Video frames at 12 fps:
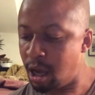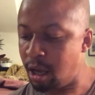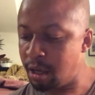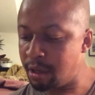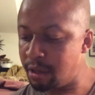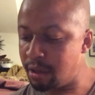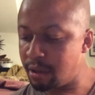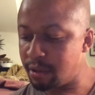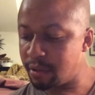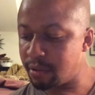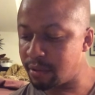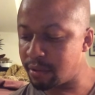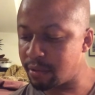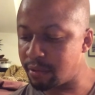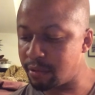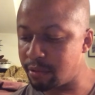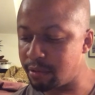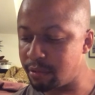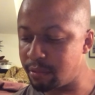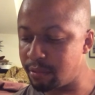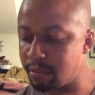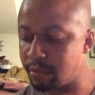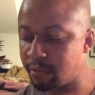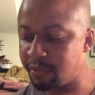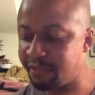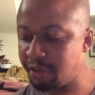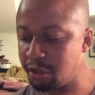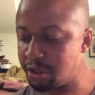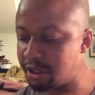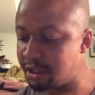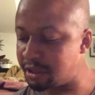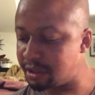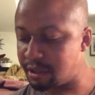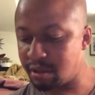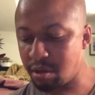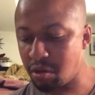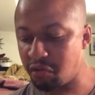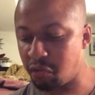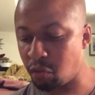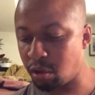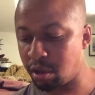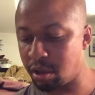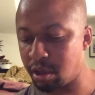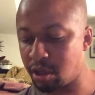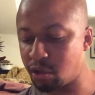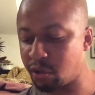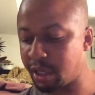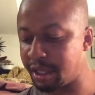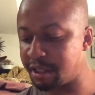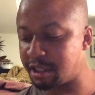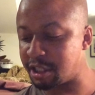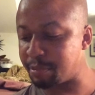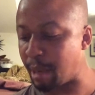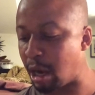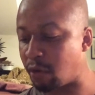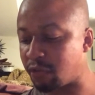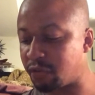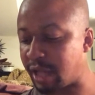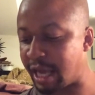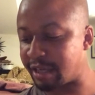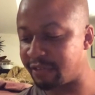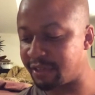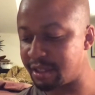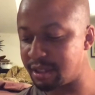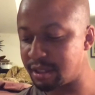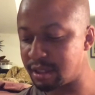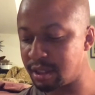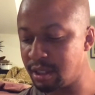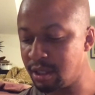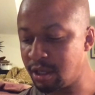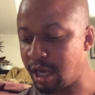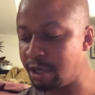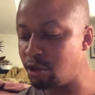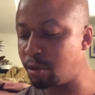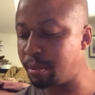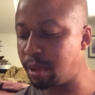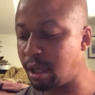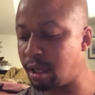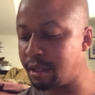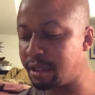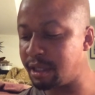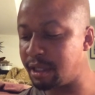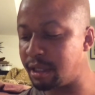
unreversions for creating such powerful activists. I do applaud I